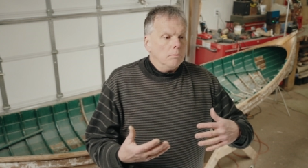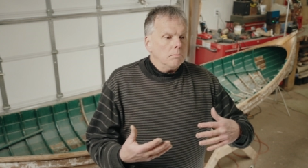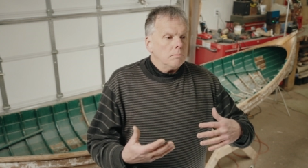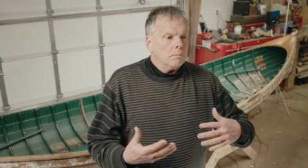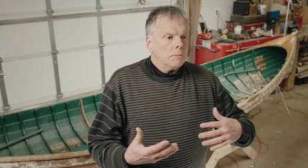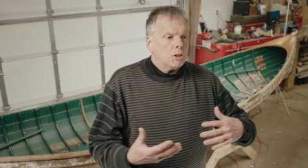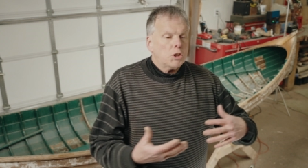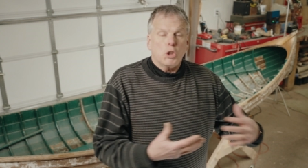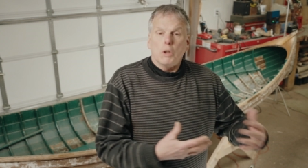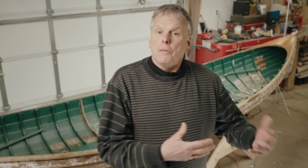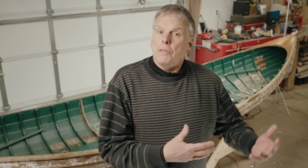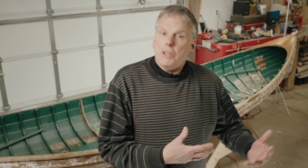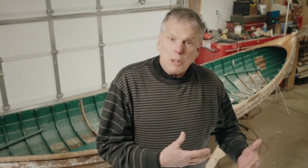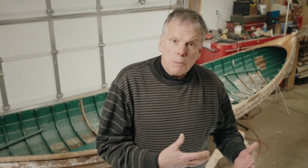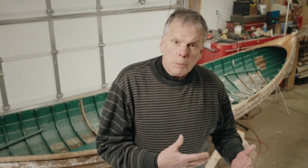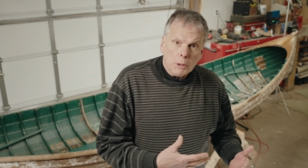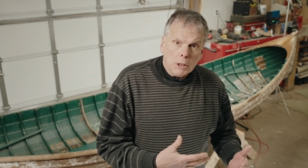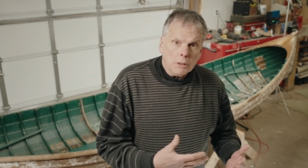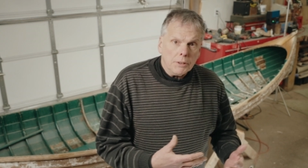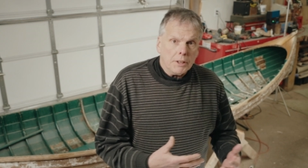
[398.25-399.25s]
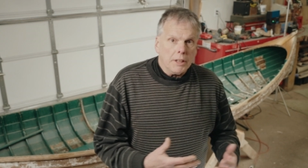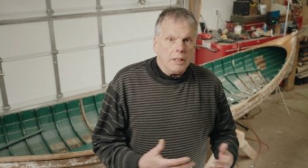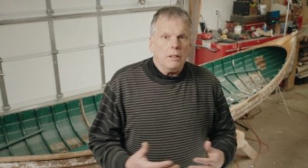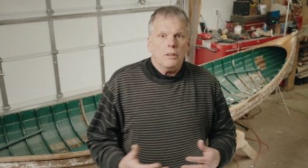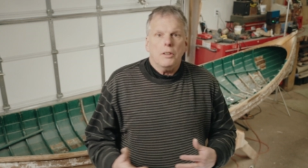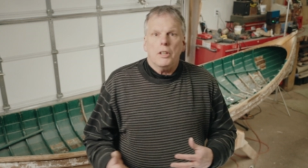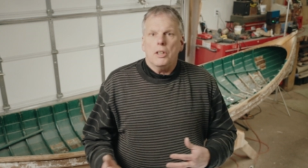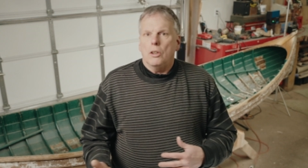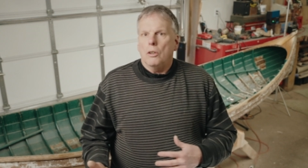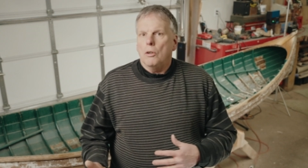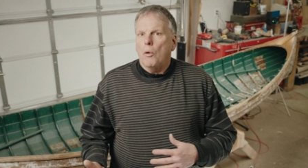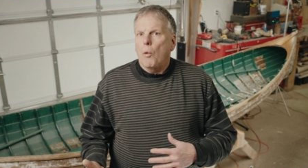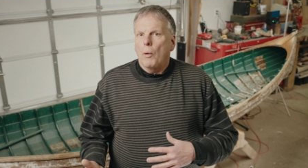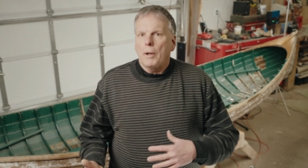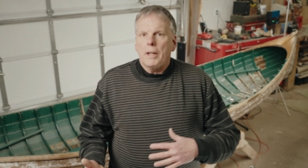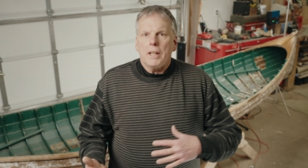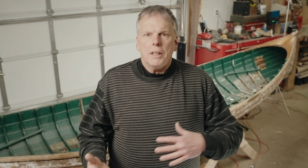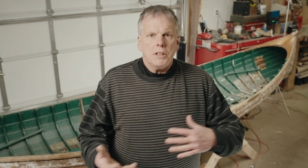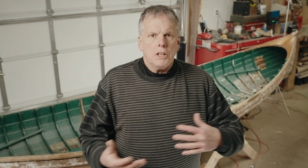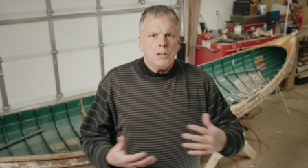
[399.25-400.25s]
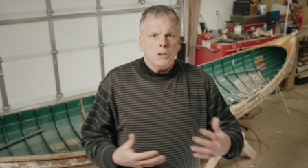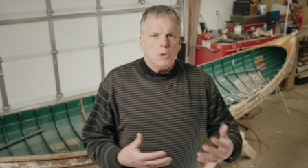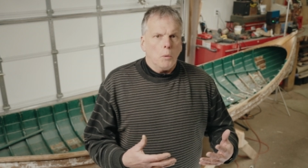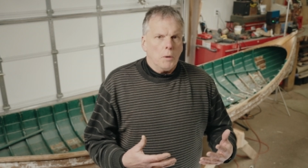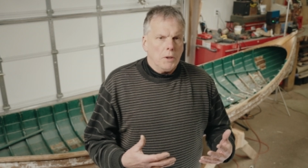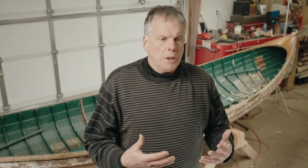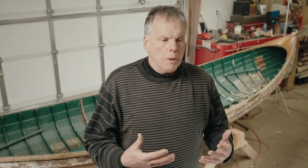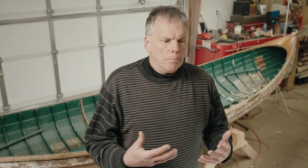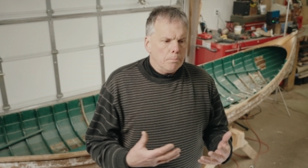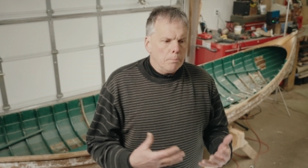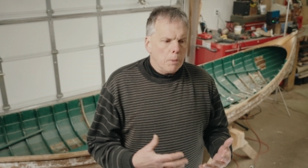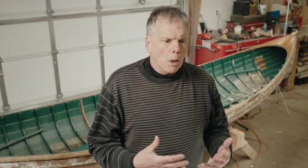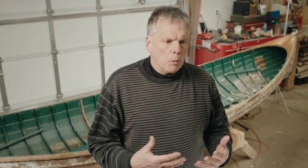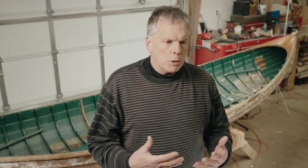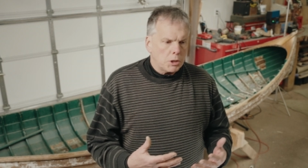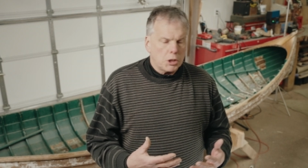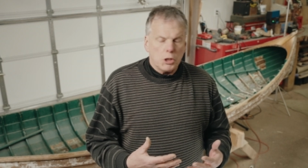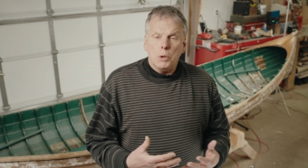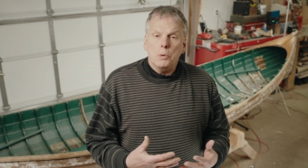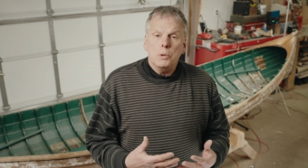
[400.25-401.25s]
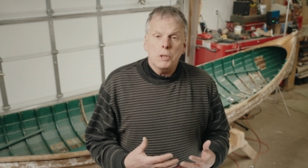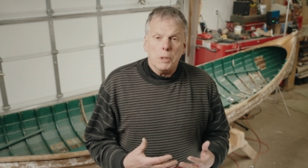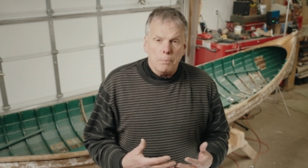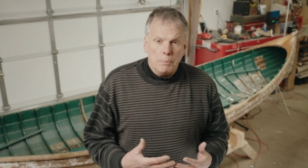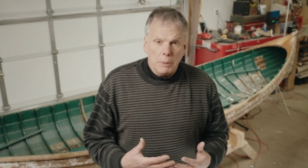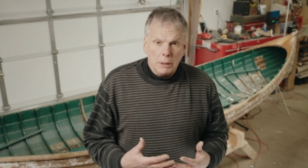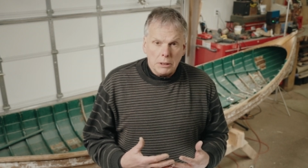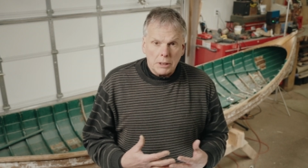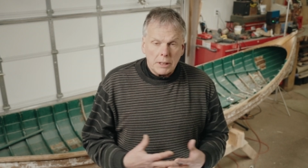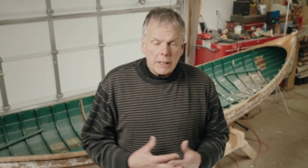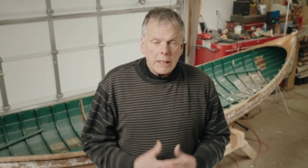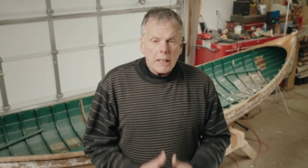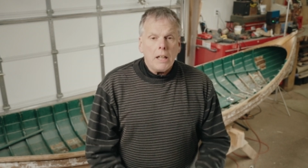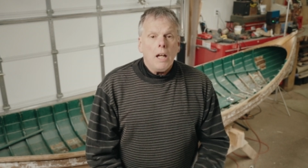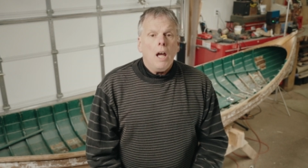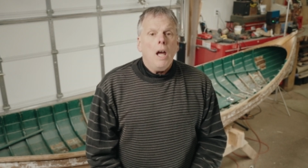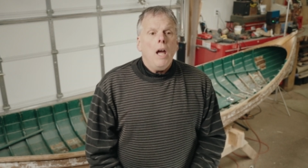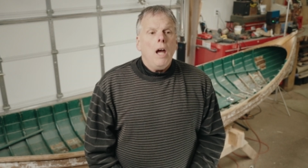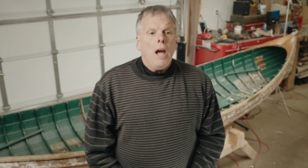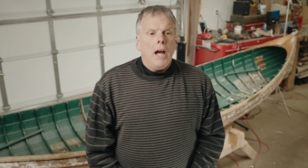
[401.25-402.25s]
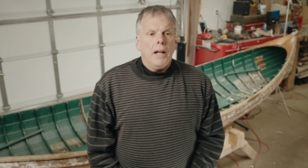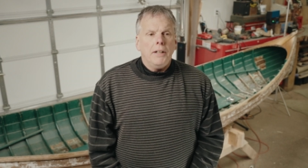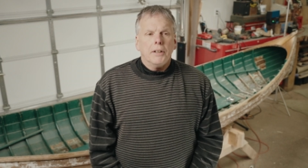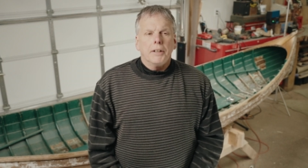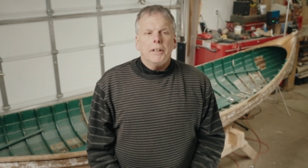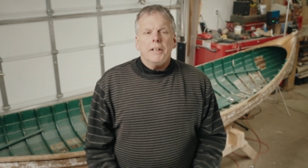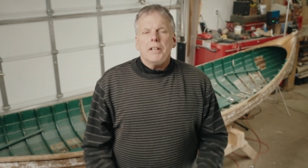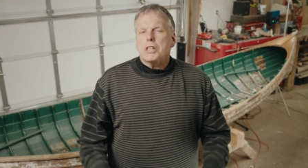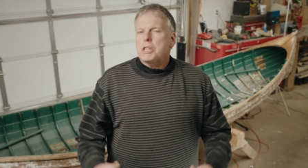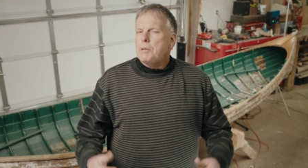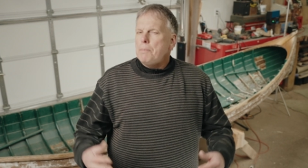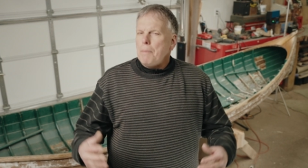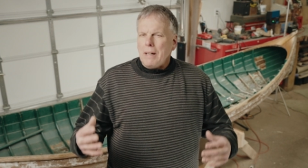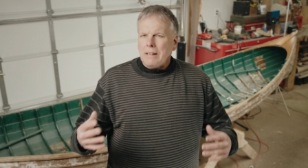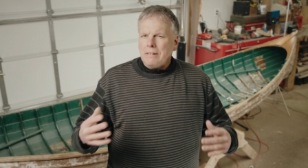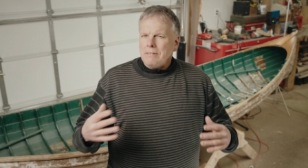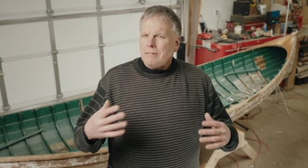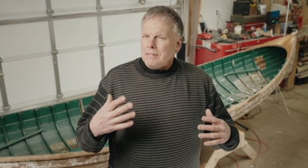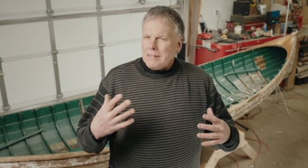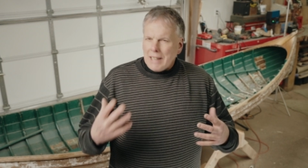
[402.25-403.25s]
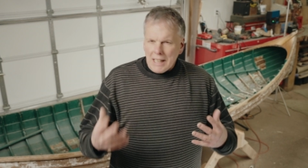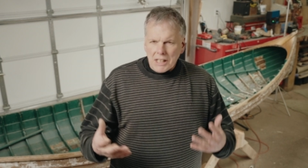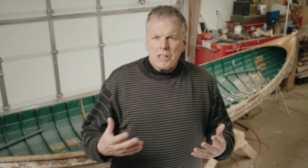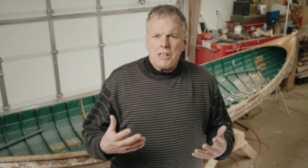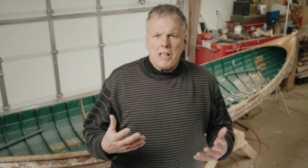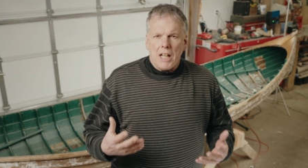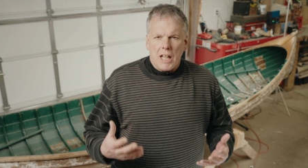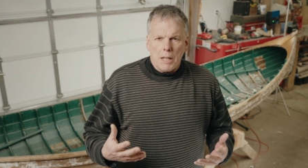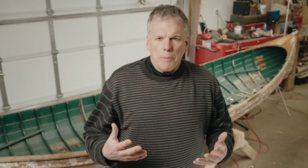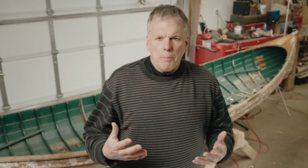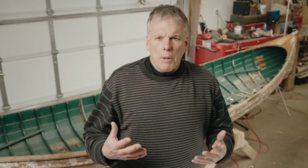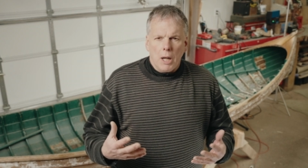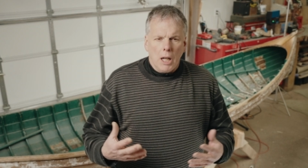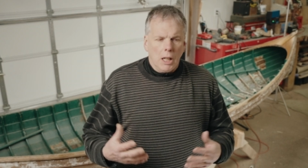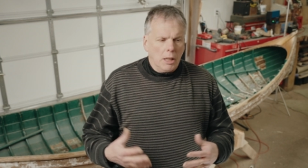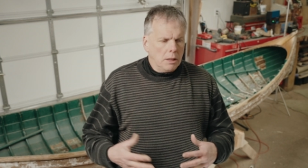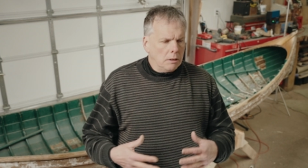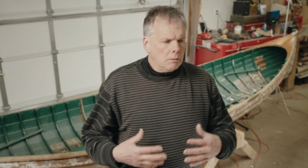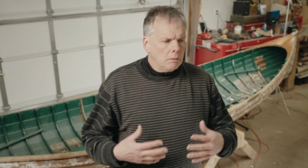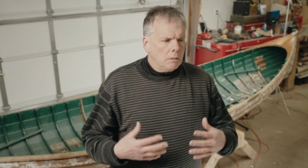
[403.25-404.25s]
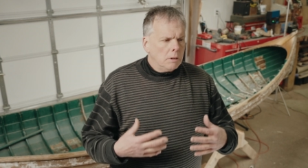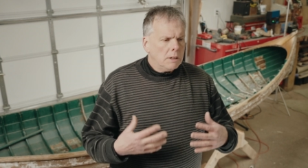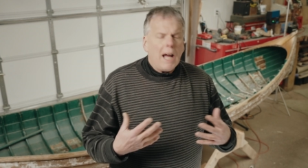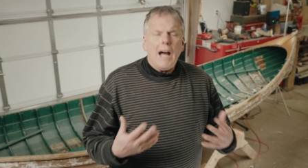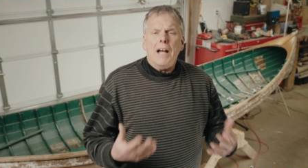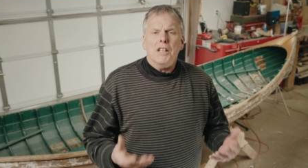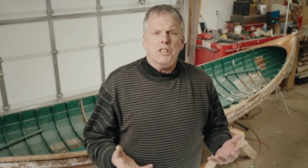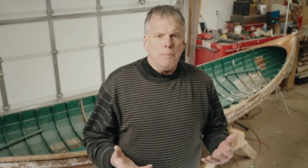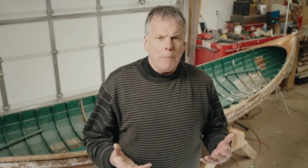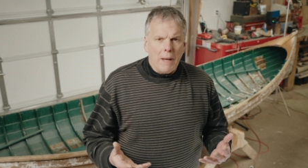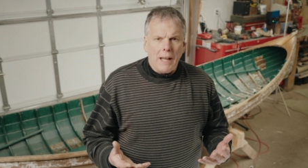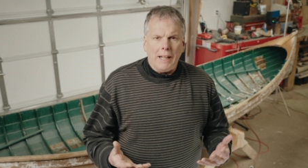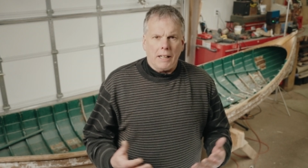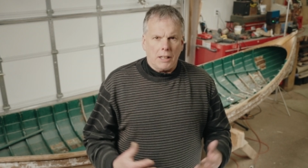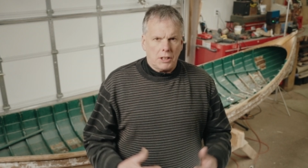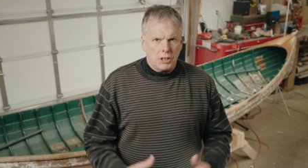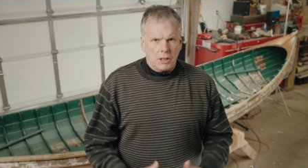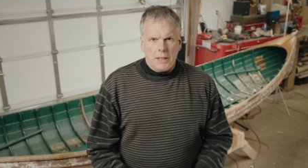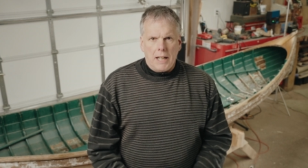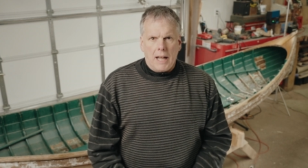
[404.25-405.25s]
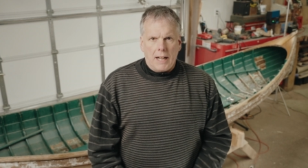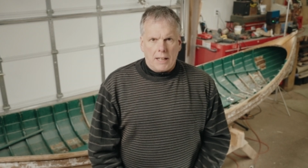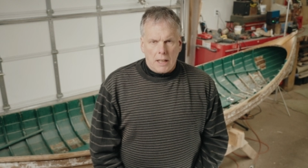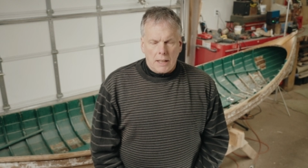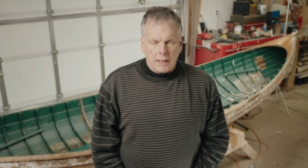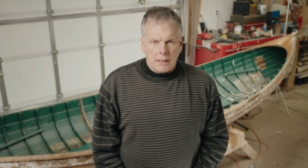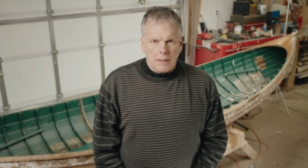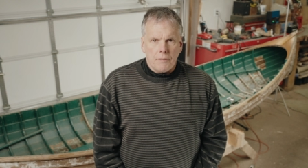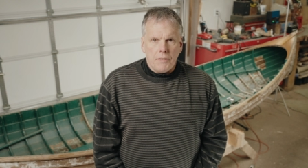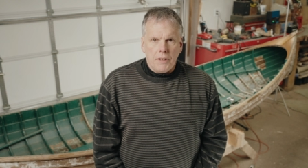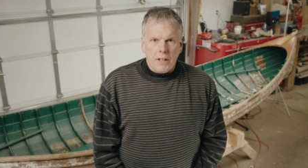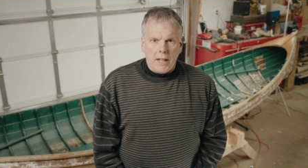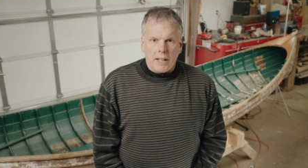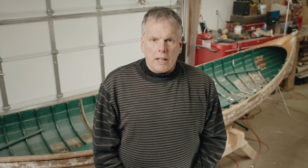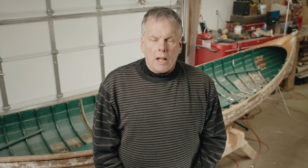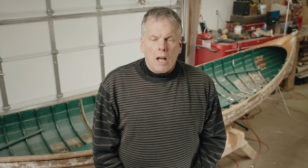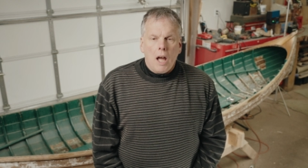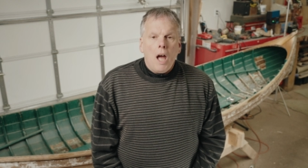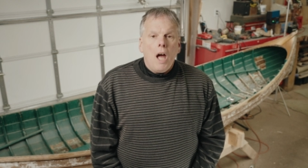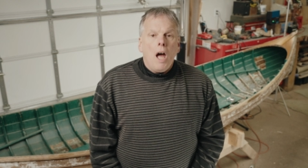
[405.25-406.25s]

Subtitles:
serviceable, that are oriented toward the boat's usability, and you're going to spend less time on cosmetics and that kind of thing.